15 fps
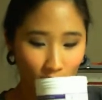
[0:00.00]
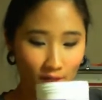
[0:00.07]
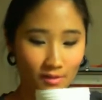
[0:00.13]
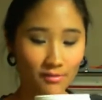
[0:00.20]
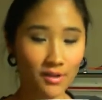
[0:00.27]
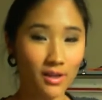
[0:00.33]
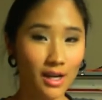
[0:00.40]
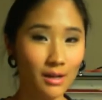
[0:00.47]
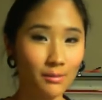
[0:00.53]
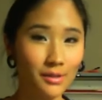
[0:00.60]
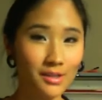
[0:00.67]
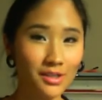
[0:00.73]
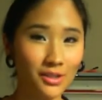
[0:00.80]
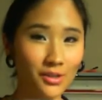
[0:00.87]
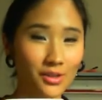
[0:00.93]
if you're able
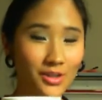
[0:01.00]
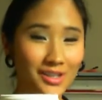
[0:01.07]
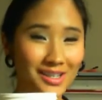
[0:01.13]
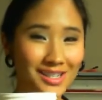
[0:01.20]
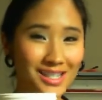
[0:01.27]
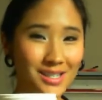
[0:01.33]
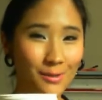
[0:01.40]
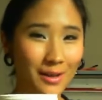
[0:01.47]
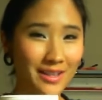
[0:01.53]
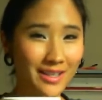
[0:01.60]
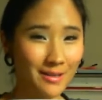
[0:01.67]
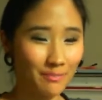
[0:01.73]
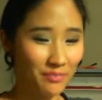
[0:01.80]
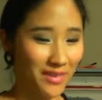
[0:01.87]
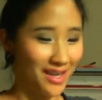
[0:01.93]
to, you can smell
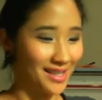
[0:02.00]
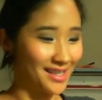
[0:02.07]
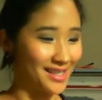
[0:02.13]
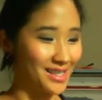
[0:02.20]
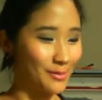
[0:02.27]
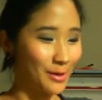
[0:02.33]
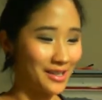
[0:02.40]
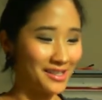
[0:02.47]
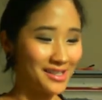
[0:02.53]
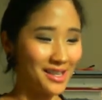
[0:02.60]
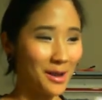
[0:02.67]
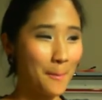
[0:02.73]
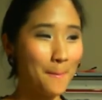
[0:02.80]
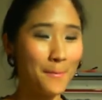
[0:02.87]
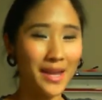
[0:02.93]
it, and it smells
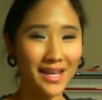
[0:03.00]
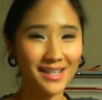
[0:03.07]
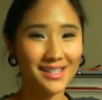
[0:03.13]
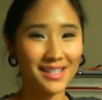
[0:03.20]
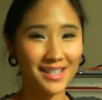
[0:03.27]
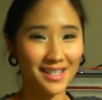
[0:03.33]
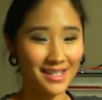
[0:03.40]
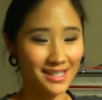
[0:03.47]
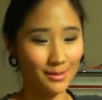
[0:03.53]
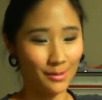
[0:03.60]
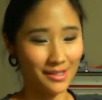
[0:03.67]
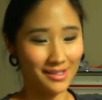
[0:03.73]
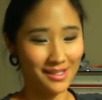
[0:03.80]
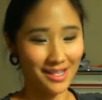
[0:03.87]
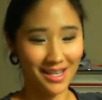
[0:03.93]
amazing. It
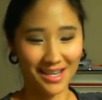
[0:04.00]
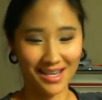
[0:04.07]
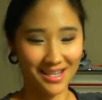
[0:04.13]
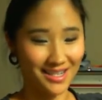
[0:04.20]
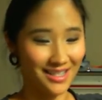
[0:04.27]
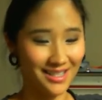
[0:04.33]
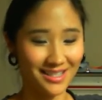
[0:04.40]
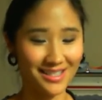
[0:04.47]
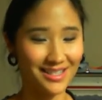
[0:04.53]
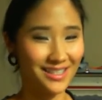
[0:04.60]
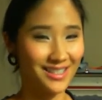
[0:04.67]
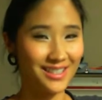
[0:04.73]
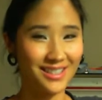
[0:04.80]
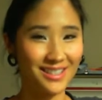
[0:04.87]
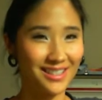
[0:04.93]
smells like
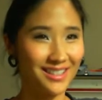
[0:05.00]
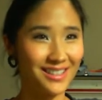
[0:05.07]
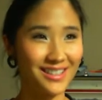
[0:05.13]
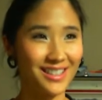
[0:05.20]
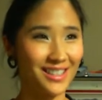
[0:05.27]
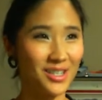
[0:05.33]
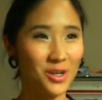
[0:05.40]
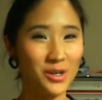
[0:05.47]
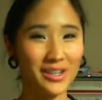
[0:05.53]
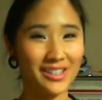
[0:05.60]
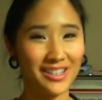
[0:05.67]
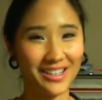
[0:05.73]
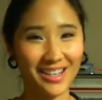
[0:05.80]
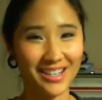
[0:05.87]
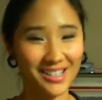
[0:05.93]

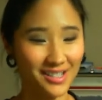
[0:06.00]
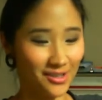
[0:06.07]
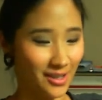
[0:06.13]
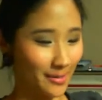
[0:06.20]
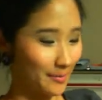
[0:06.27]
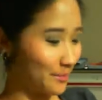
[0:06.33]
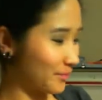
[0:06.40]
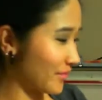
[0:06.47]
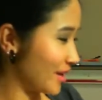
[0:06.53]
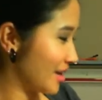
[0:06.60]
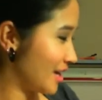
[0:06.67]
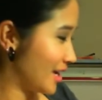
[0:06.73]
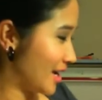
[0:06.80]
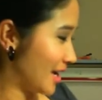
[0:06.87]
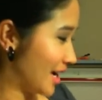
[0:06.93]
coconut ice cream.
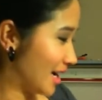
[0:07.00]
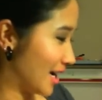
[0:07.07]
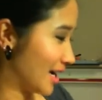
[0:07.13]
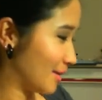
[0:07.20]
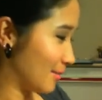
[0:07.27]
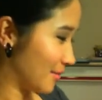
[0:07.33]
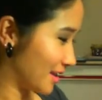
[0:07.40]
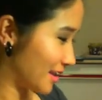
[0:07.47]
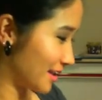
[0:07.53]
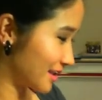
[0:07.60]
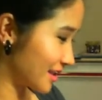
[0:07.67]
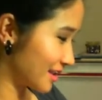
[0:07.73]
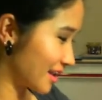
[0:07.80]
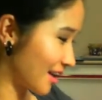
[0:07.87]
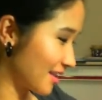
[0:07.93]

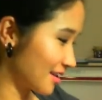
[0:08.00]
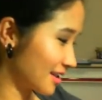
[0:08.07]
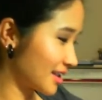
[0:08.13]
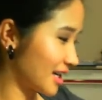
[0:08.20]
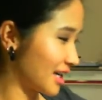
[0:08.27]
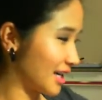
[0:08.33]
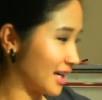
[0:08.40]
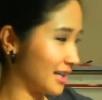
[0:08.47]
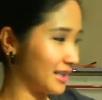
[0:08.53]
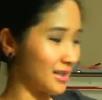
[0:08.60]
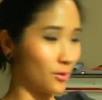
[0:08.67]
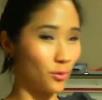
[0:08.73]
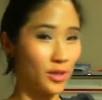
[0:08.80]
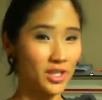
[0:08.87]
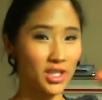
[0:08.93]
There's another kind
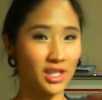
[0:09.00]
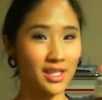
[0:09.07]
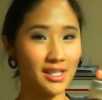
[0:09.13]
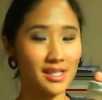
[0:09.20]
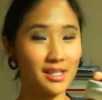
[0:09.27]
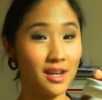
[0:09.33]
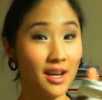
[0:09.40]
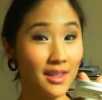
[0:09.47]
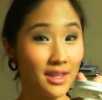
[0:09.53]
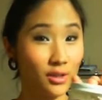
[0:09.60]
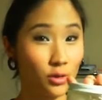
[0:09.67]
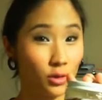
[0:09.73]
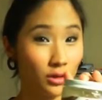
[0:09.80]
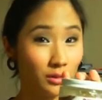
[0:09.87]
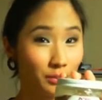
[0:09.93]
which is not the
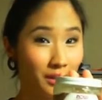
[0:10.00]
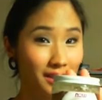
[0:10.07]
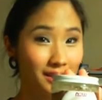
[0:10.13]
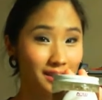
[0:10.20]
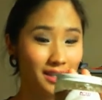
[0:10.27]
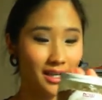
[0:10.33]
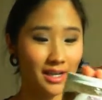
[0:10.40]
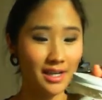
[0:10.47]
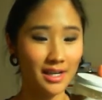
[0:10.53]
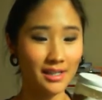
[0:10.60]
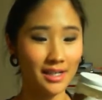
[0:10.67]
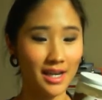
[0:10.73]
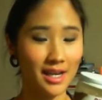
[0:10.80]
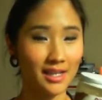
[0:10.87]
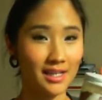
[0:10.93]
cold pressed
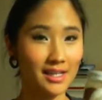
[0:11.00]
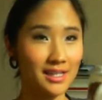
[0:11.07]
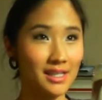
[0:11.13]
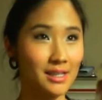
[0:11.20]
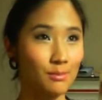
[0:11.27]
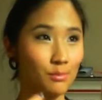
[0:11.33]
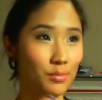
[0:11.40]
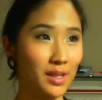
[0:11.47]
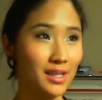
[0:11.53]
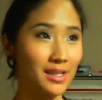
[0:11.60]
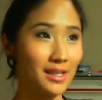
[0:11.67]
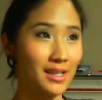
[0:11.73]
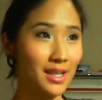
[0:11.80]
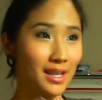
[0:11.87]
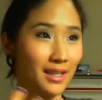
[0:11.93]
kind, and it's
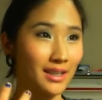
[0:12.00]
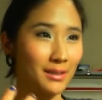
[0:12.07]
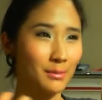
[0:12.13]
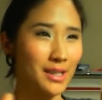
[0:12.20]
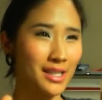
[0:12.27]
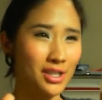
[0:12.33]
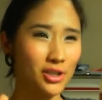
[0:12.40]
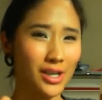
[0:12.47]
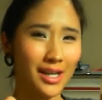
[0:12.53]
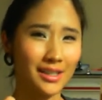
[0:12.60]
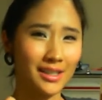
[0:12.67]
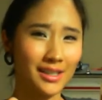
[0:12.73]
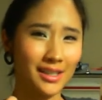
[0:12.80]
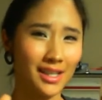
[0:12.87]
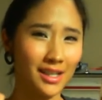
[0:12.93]
been
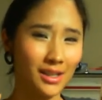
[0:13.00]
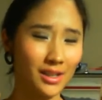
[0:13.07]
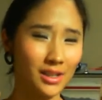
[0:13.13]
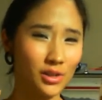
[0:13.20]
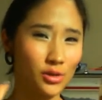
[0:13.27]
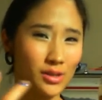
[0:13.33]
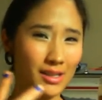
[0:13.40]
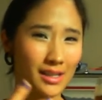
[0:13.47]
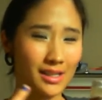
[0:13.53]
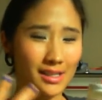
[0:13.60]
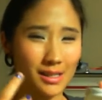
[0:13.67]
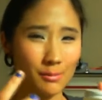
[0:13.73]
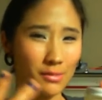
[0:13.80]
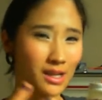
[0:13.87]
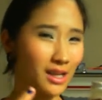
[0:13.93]
extracted using
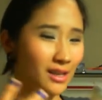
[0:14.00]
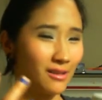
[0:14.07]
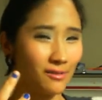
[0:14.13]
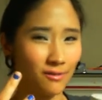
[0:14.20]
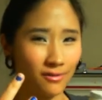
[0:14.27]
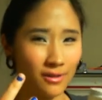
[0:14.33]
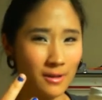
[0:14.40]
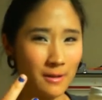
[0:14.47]
some kind of